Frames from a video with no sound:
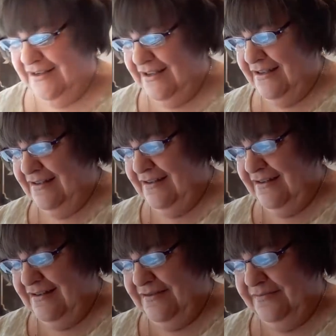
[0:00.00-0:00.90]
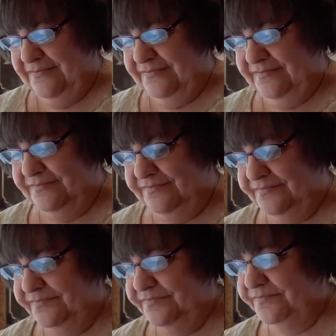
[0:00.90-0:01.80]

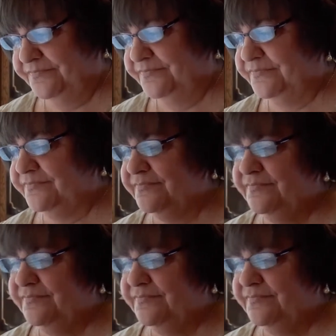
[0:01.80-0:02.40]
(silence)